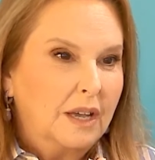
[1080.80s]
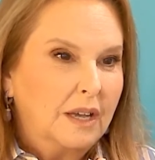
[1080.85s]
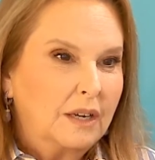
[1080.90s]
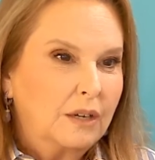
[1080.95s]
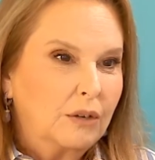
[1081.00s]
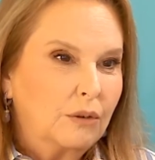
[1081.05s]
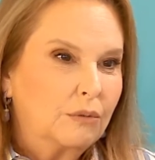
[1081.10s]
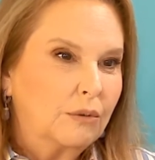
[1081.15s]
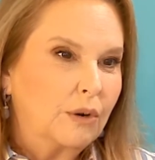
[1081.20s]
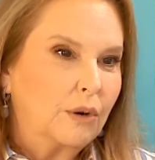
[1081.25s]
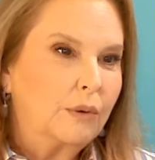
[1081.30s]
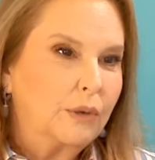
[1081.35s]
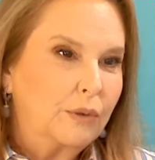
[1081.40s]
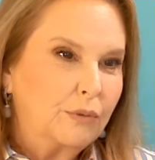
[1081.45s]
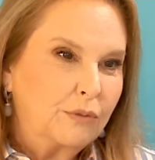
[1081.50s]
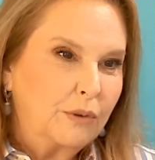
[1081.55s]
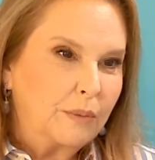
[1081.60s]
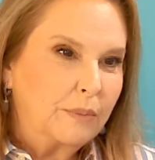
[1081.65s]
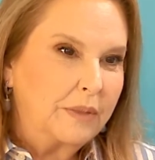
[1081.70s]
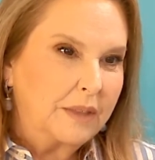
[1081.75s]
and grow
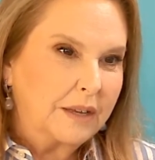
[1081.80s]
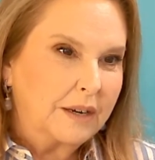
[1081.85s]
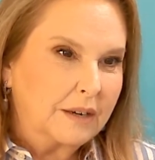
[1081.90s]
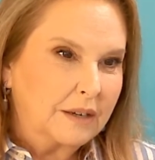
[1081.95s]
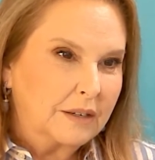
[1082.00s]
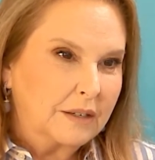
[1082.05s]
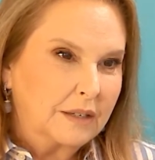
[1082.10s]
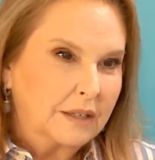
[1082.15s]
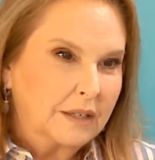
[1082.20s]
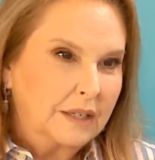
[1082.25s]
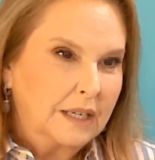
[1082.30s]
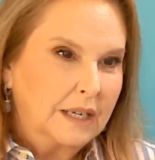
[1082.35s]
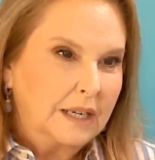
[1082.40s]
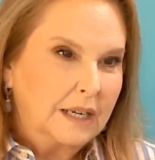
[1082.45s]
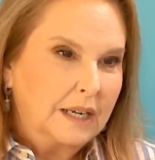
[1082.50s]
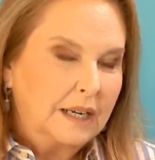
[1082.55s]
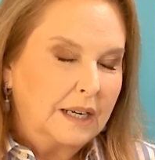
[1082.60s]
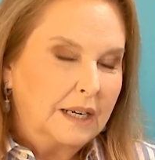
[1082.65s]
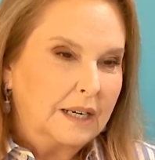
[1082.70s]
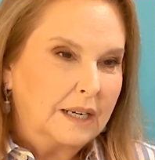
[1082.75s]
it from there.
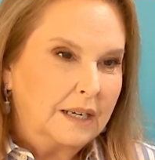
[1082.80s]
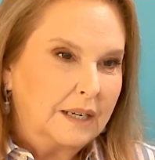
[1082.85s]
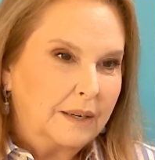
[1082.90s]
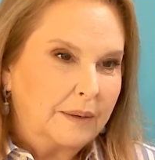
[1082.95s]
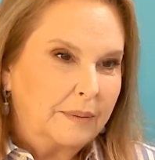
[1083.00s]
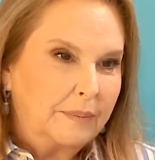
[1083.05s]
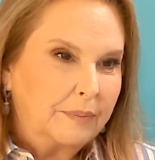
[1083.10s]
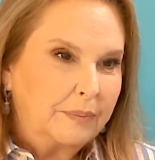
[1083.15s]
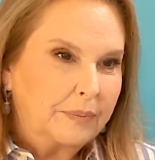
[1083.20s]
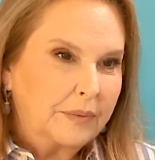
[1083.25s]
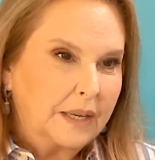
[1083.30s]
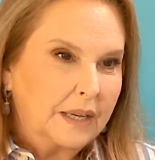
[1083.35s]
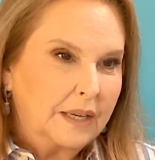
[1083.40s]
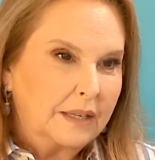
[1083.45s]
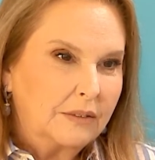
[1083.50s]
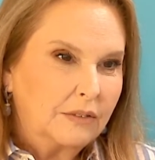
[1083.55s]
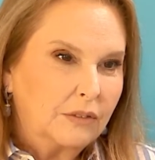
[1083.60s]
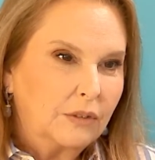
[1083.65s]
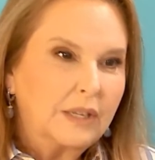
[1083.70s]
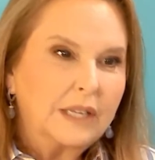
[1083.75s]
And
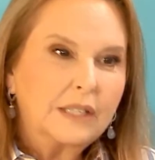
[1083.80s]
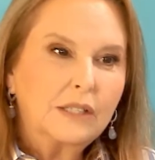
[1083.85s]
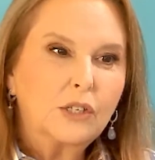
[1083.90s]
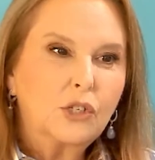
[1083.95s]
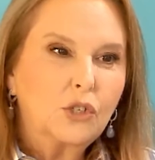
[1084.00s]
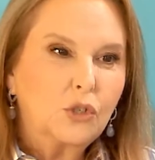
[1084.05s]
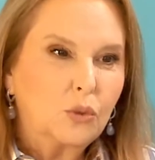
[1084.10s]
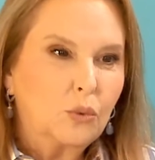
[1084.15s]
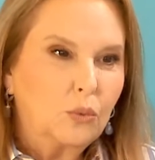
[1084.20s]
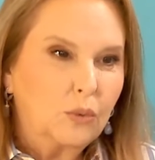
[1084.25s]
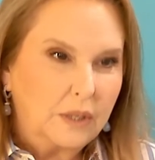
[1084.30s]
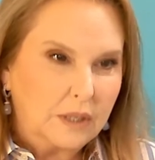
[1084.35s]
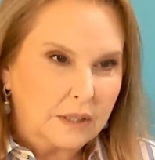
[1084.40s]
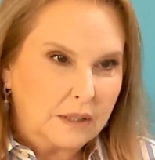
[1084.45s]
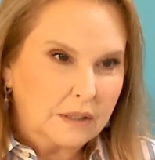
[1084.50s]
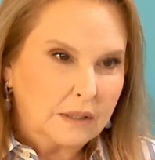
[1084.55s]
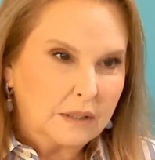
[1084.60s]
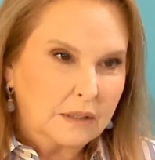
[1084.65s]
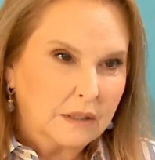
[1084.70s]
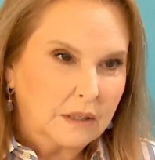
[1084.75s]
so that's a
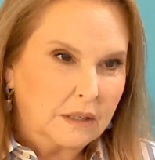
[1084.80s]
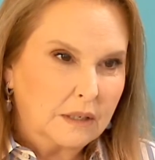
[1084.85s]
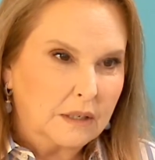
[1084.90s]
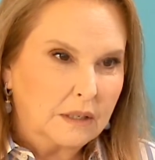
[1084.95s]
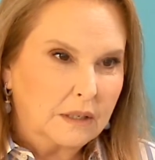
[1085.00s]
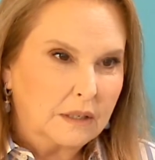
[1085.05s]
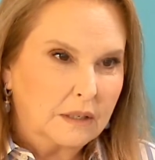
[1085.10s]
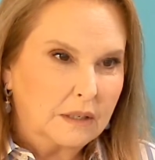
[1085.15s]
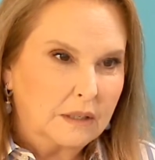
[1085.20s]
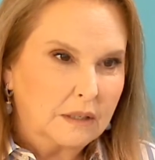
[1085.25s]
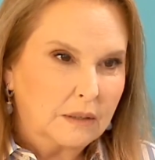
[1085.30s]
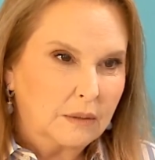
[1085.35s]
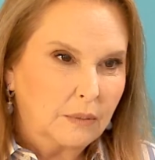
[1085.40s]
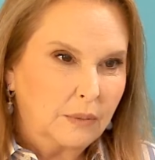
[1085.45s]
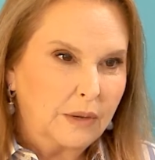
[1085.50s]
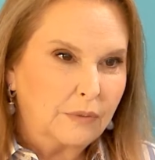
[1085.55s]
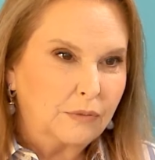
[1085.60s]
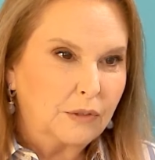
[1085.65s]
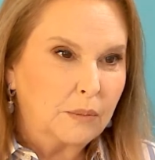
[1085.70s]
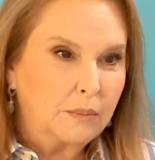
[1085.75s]
choice
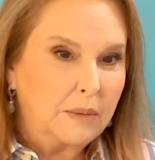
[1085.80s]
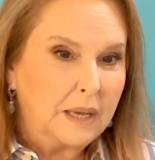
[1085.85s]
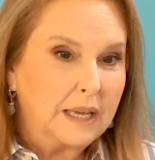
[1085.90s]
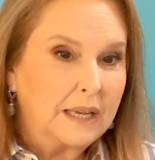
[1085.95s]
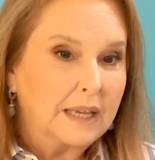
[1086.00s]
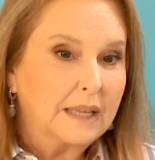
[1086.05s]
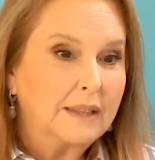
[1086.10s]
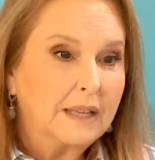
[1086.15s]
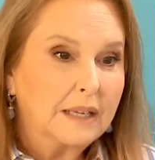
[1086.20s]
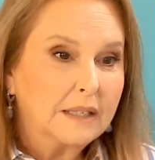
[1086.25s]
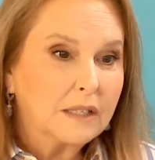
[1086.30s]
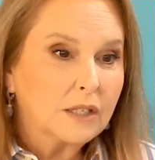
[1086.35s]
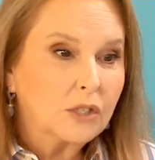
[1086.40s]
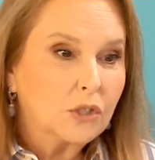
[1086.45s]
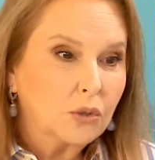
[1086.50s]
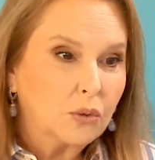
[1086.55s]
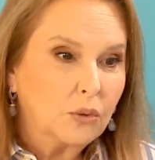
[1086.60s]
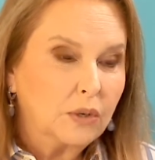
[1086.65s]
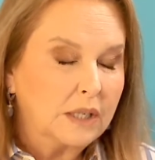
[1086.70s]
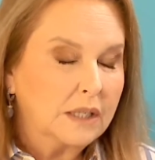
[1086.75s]
we have to make. And that's a
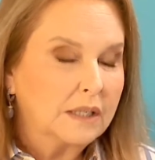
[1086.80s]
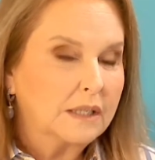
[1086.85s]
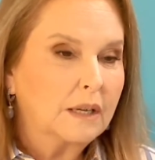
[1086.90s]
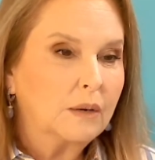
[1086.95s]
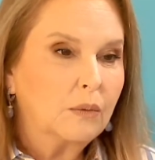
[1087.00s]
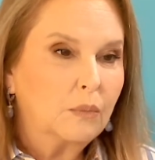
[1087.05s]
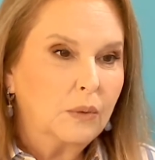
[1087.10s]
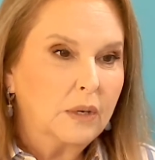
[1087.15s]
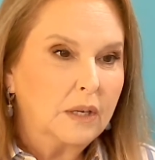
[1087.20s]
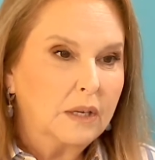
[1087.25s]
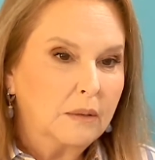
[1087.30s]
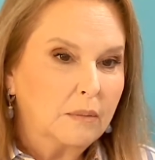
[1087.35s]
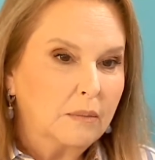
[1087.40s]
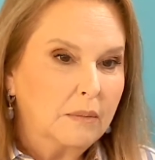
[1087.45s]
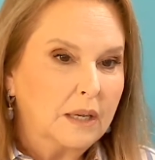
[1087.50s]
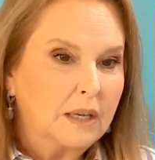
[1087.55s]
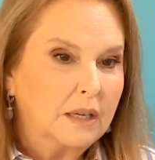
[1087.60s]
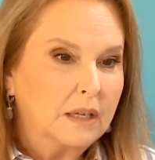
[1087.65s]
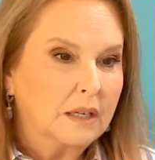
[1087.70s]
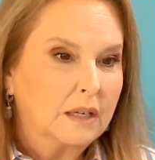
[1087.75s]
choice that we can
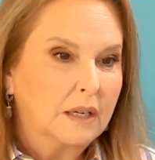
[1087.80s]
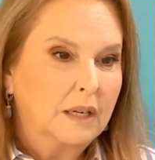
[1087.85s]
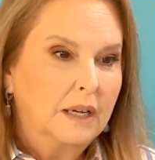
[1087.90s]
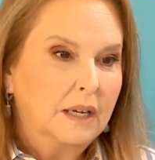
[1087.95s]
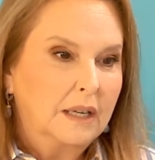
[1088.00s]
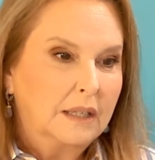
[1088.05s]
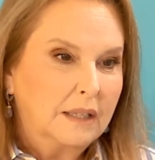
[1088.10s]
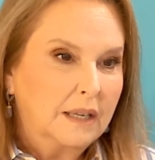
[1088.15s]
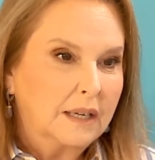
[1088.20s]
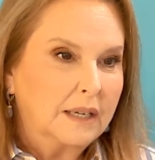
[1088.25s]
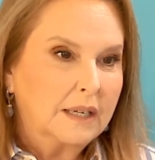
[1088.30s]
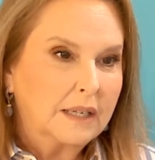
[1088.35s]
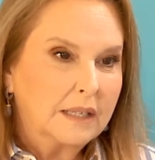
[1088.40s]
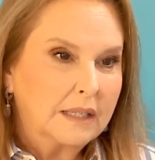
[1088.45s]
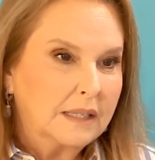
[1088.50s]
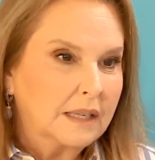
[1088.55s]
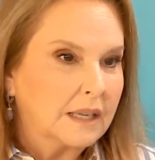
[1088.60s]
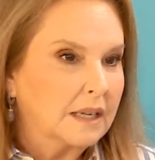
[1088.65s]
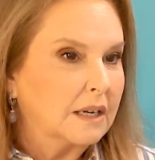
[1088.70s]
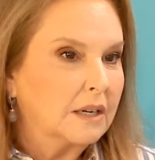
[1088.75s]
make, like I
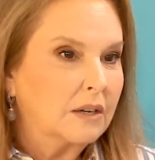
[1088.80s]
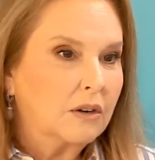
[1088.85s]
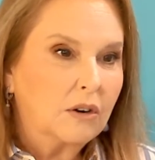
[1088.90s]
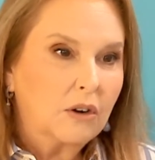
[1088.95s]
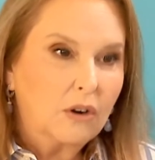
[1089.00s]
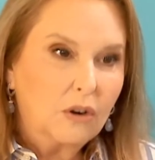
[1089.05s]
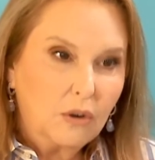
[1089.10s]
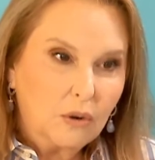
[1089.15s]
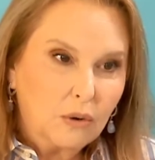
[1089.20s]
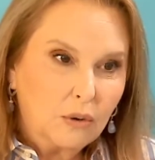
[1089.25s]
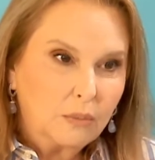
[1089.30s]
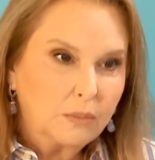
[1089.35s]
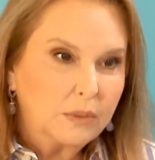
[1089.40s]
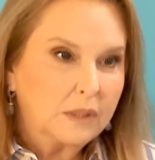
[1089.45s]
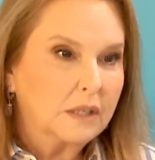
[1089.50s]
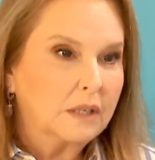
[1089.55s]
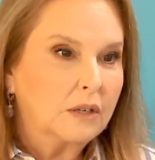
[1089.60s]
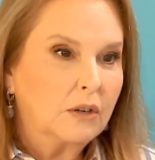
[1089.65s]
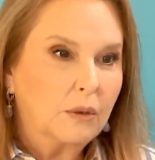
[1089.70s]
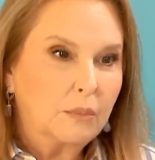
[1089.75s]
said, in our
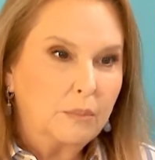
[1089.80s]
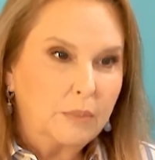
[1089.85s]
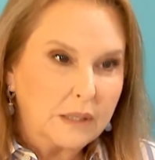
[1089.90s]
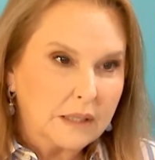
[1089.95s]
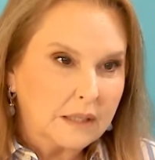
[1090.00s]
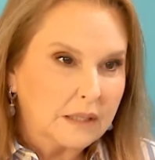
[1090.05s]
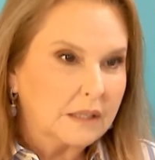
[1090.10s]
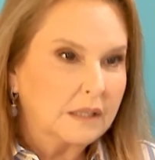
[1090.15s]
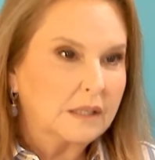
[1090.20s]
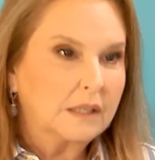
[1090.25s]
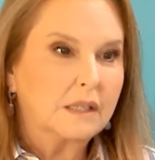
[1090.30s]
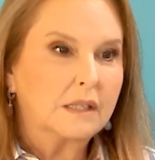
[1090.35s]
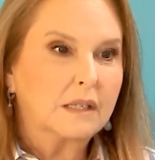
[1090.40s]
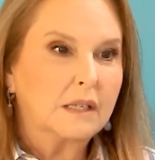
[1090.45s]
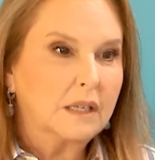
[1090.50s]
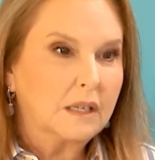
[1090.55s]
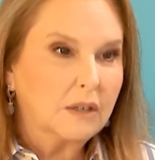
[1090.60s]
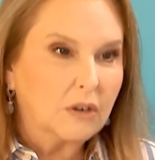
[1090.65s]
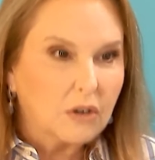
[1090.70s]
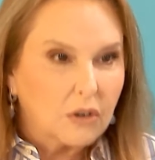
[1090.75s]
homes, in our
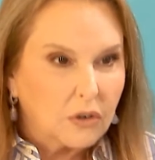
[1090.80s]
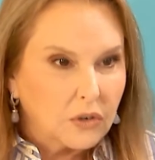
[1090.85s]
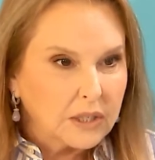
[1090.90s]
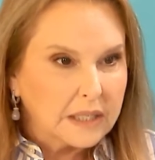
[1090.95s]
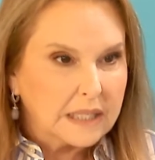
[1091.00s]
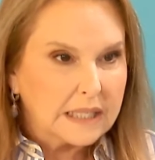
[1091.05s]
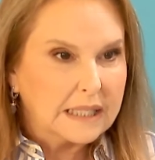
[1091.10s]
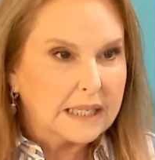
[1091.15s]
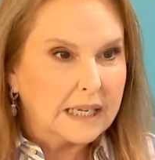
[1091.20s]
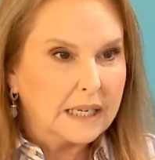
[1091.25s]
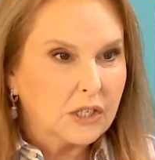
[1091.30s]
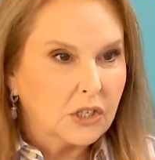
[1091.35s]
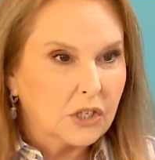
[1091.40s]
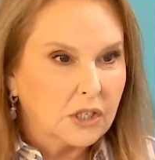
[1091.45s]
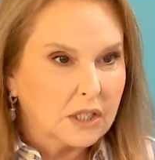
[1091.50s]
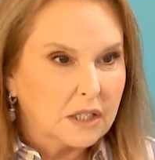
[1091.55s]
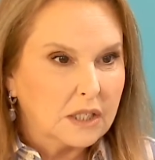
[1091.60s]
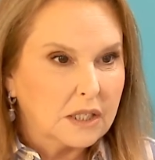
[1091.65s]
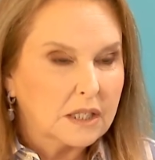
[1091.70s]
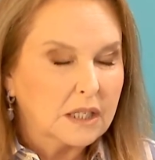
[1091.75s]
businesses, in our
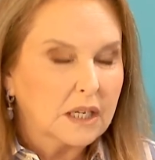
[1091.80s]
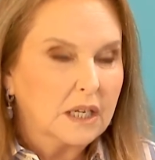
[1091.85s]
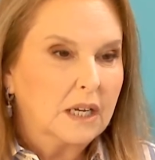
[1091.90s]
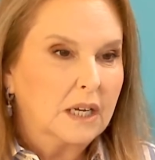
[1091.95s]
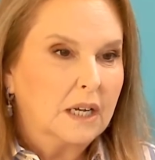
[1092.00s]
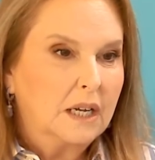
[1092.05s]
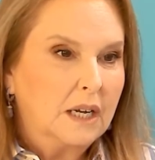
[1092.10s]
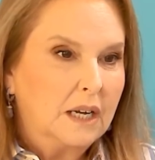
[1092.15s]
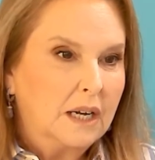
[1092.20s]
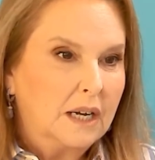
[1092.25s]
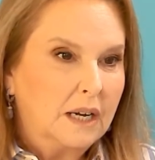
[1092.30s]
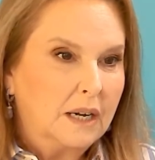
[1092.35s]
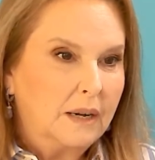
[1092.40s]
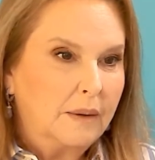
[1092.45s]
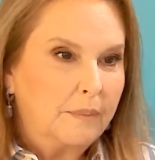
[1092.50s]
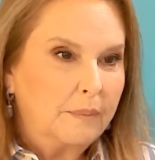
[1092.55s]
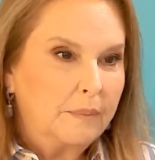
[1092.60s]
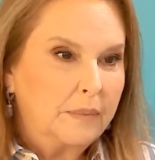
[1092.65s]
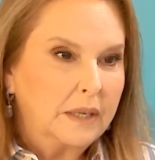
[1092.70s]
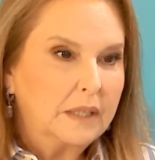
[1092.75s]
organizations.
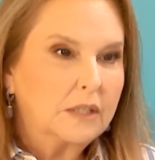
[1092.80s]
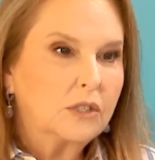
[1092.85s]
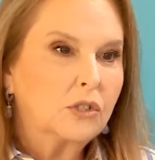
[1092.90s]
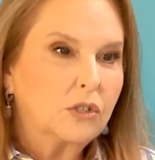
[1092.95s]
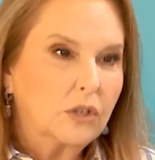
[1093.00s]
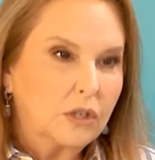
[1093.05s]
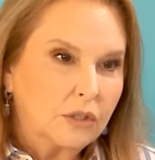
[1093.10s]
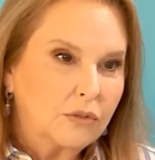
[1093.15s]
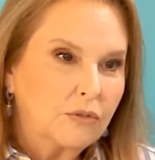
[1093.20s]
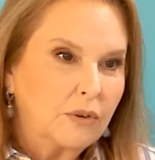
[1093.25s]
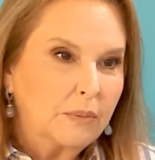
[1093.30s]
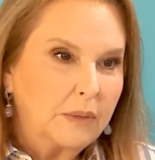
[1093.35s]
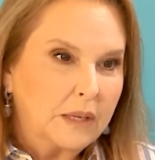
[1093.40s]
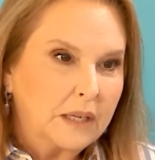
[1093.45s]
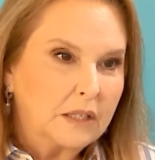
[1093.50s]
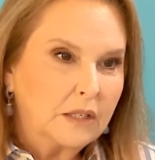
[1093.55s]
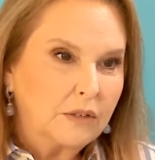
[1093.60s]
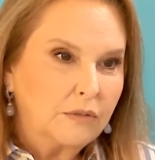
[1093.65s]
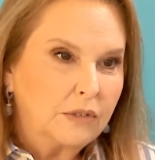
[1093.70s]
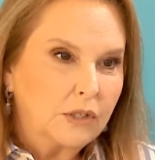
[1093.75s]
Mm-hmm. It starts from
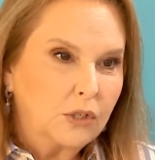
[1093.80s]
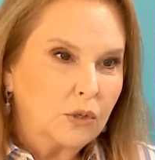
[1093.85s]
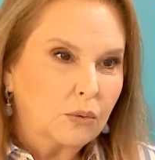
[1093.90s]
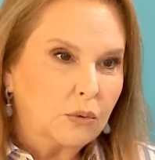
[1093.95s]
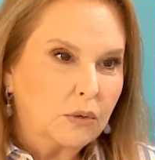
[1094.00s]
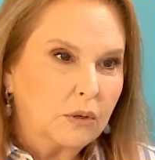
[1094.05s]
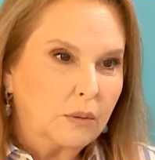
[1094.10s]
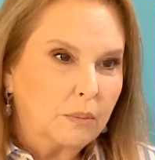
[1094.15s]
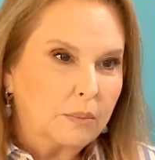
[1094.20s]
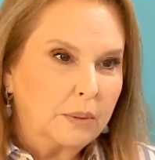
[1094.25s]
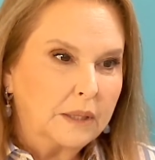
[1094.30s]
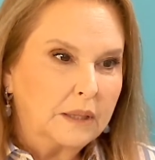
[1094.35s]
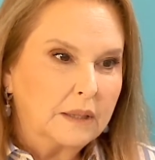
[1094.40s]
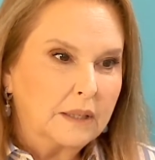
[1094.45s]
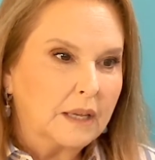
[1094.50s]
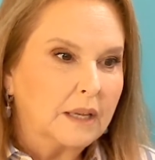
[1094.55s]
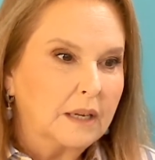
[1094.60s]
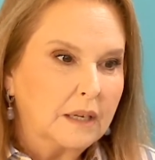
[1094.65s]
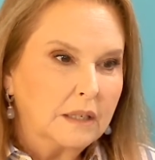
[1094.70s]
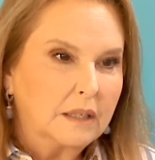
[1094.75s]
the individual,
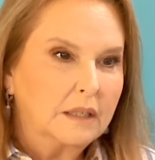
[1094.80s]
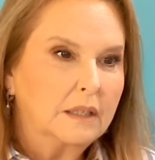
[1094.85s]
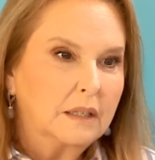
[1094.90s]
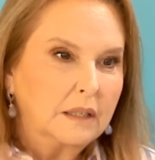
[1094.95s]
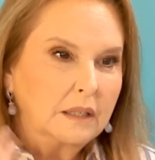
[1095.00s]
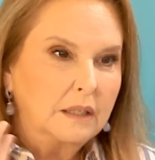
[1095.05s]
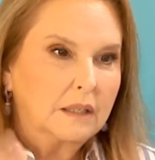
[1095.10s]
but then